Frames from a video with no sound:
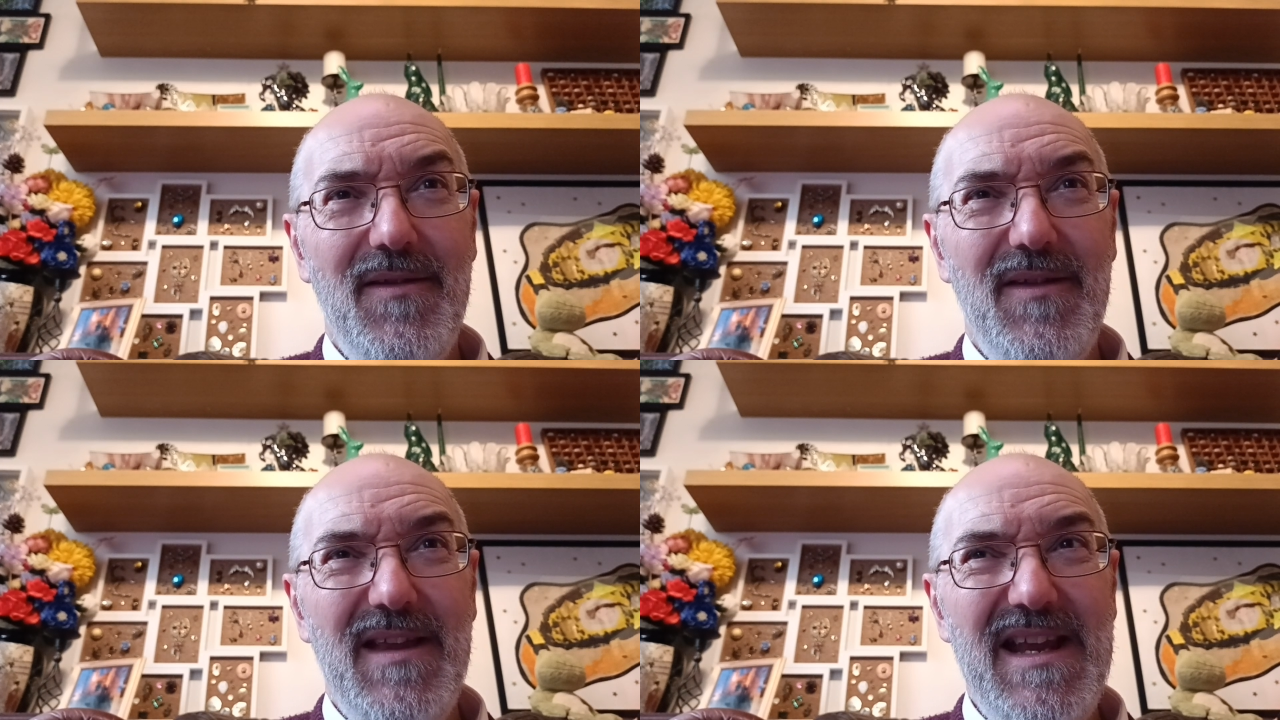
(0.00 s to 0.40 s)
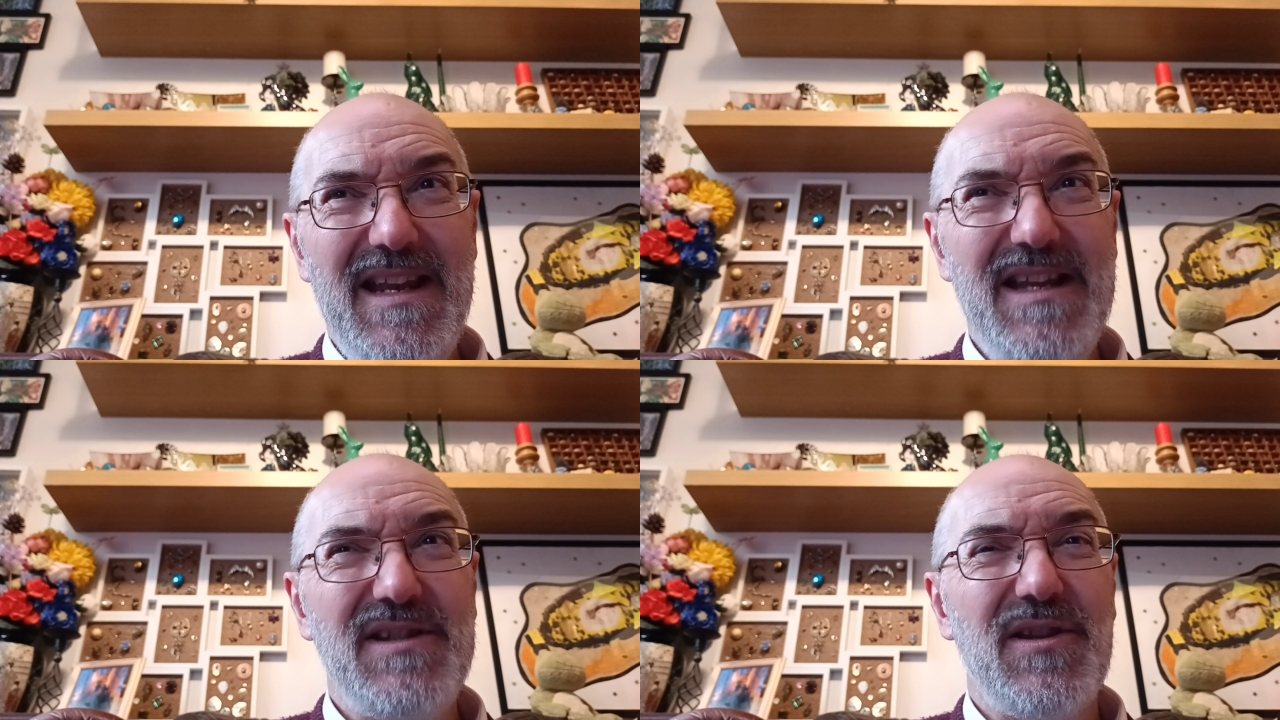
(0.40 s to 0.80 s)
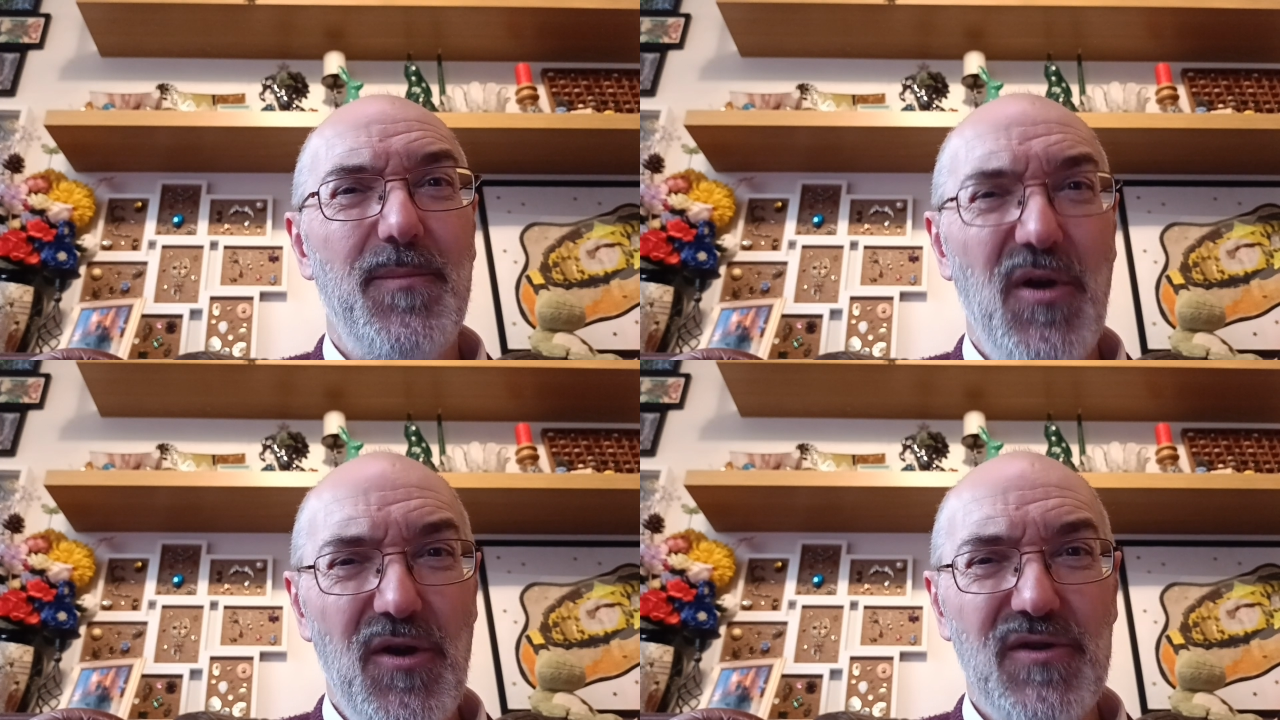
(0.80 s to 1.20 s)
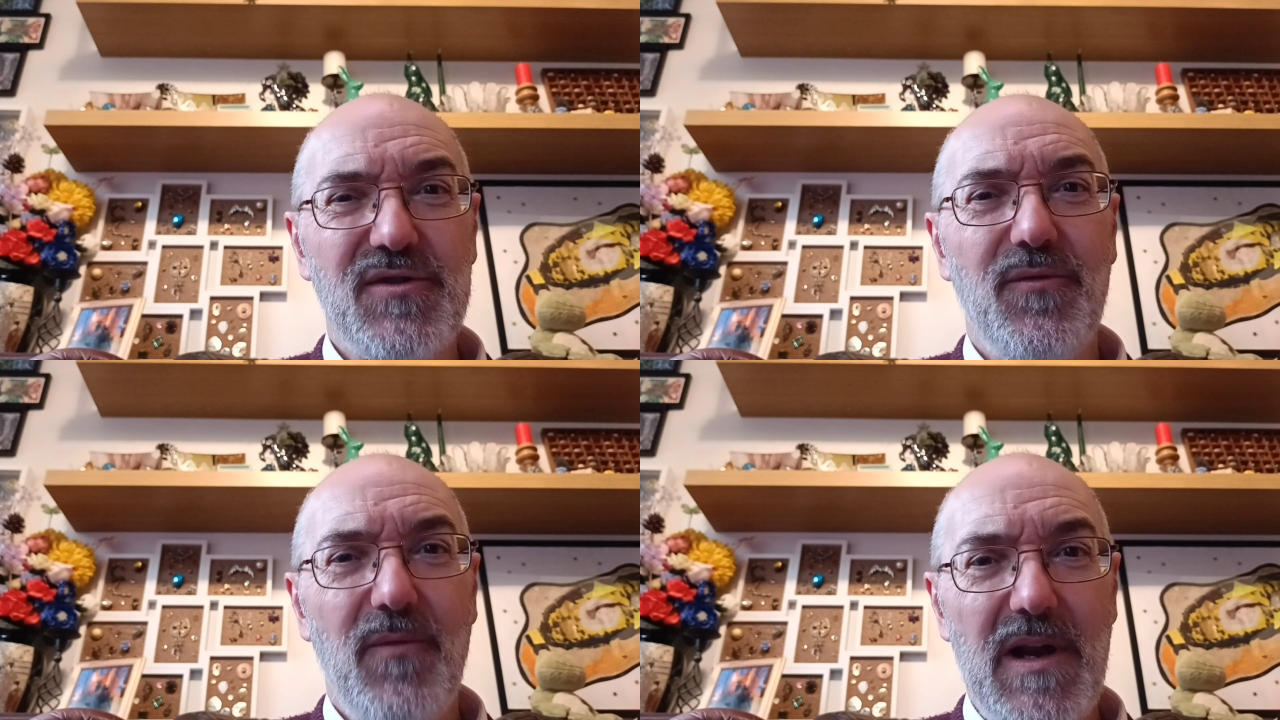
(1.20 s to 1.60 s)
it is the
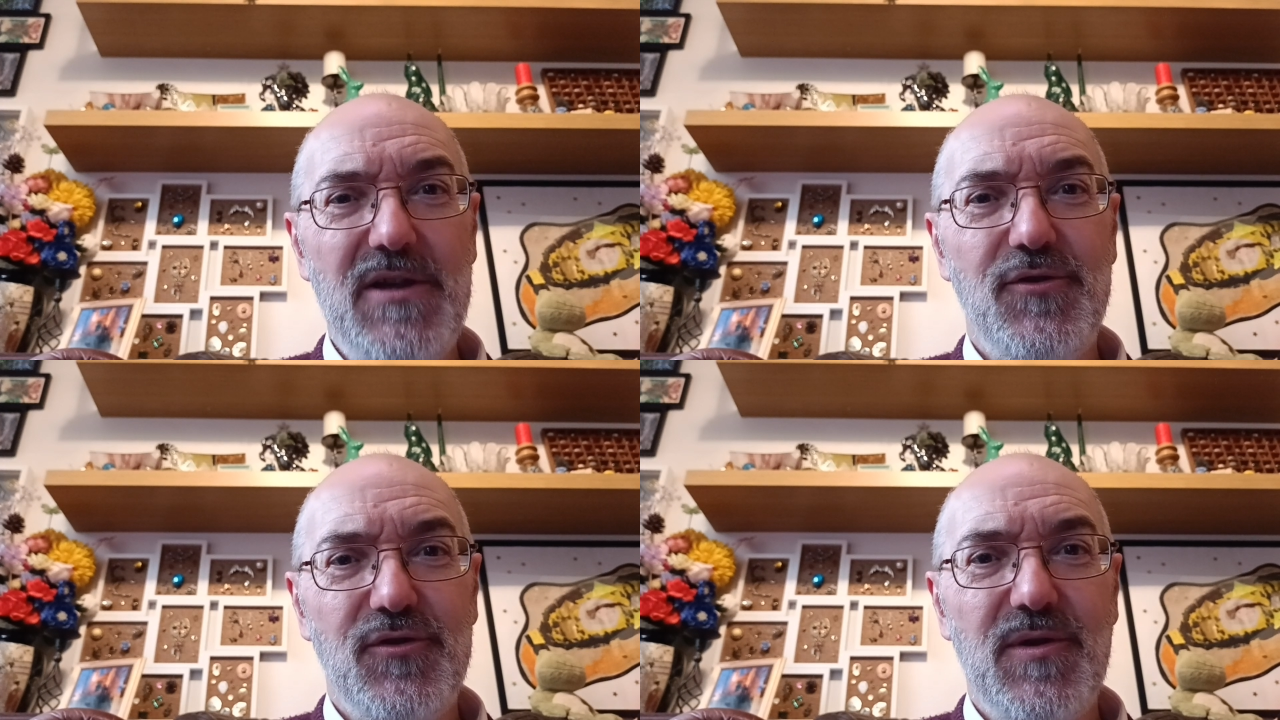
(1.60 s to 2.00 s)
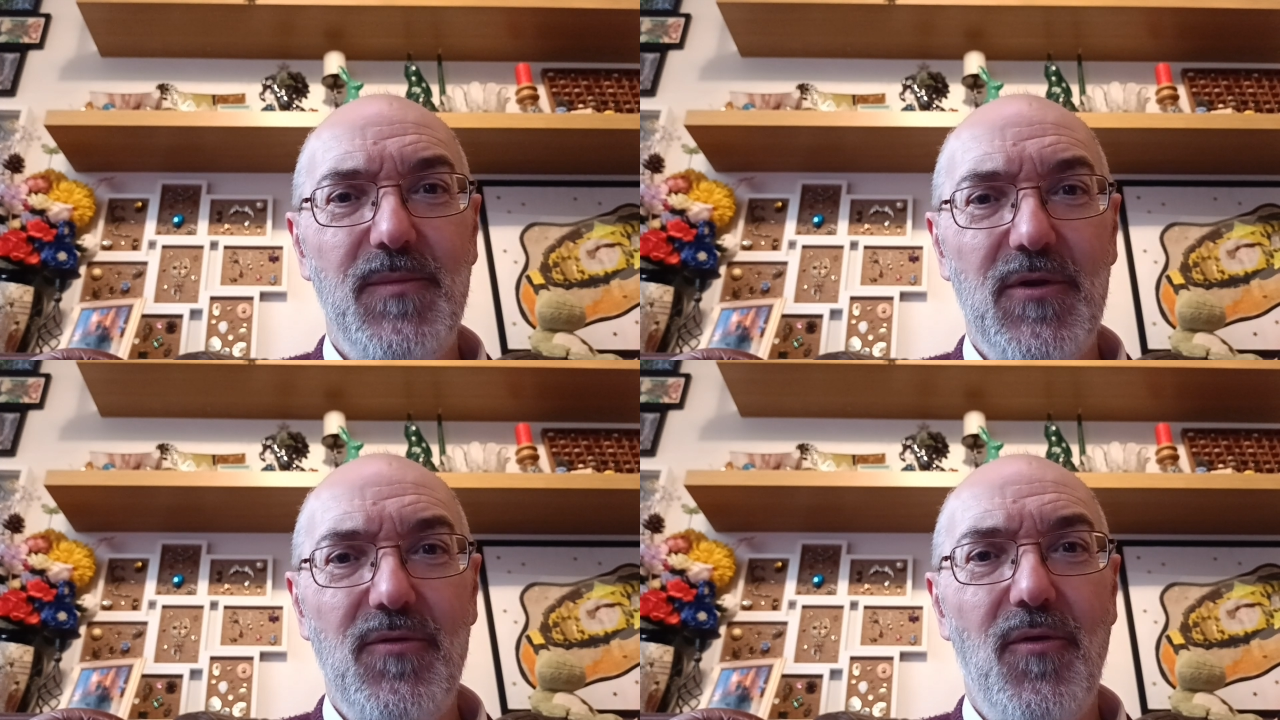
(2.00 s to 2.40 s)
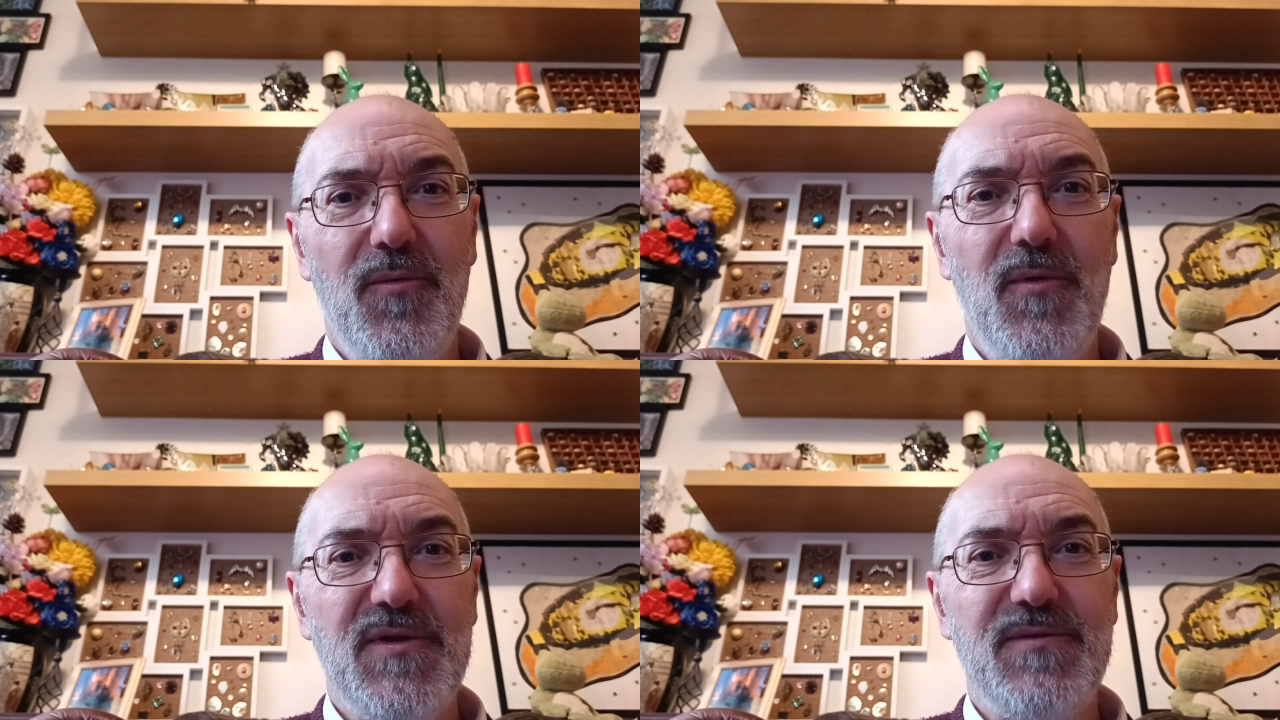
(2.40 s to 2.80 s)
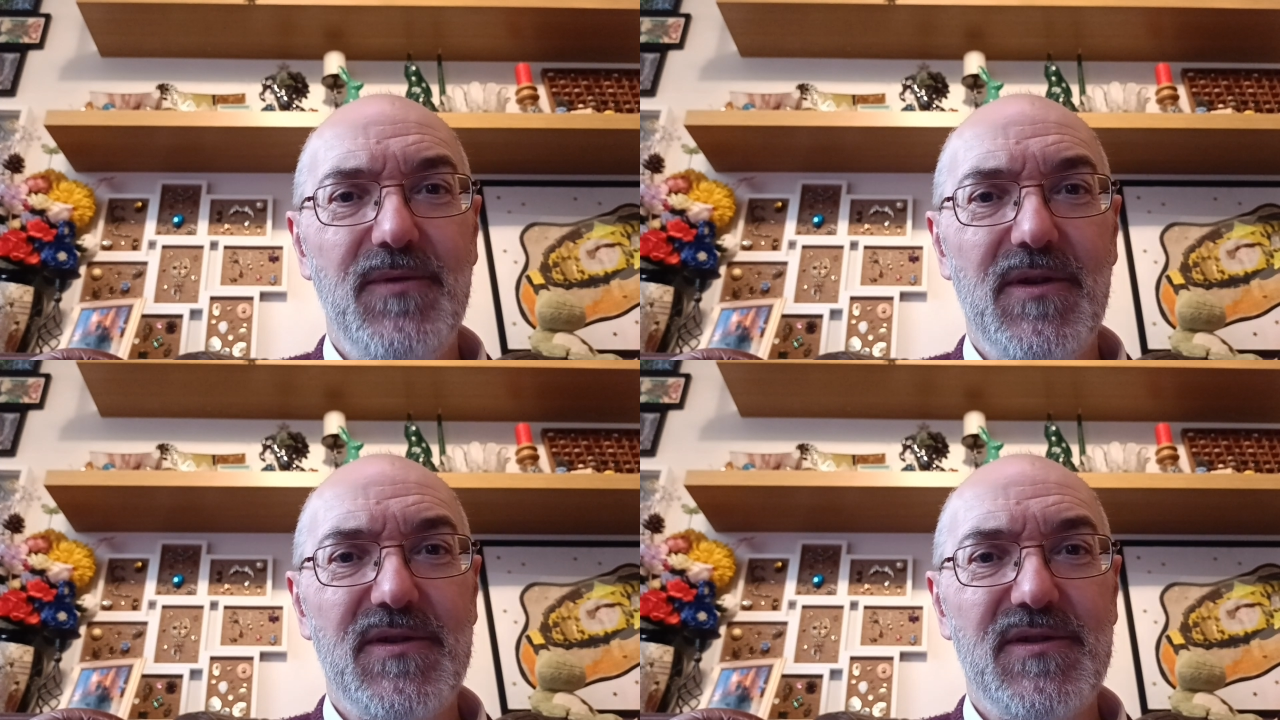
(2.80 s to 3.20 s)
personal relationship that God wants with
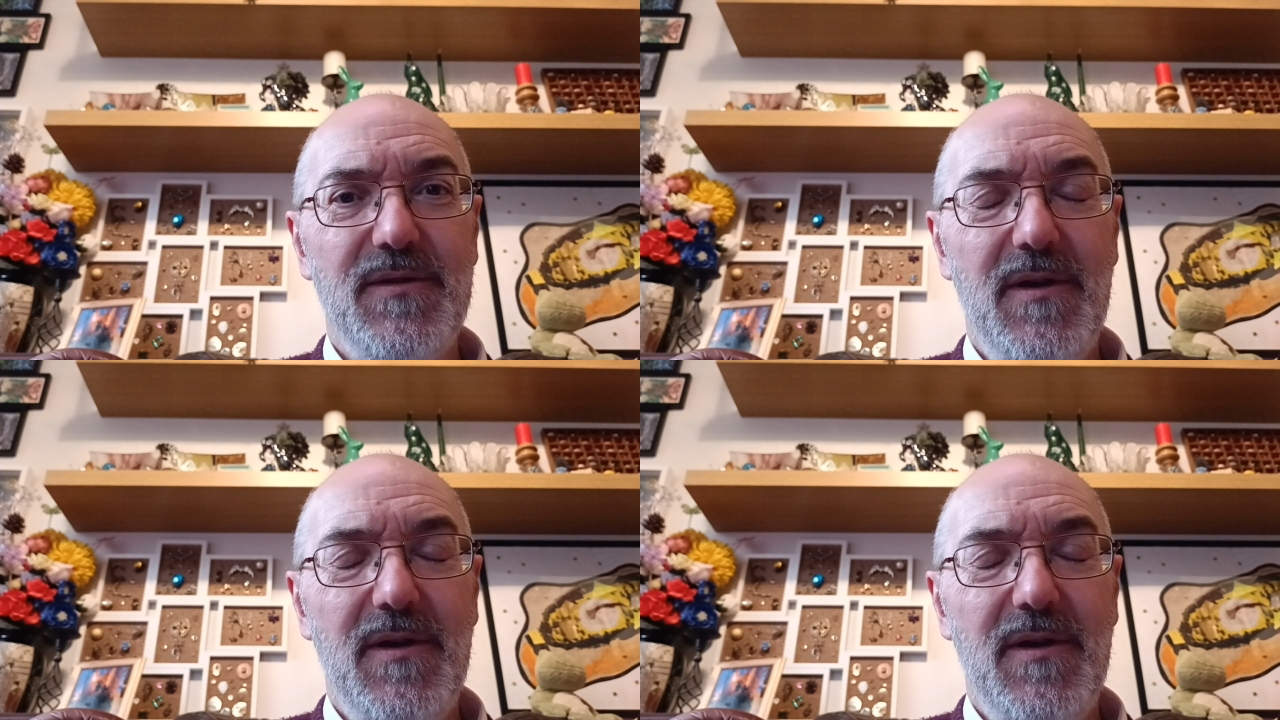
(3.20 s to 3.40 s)
us,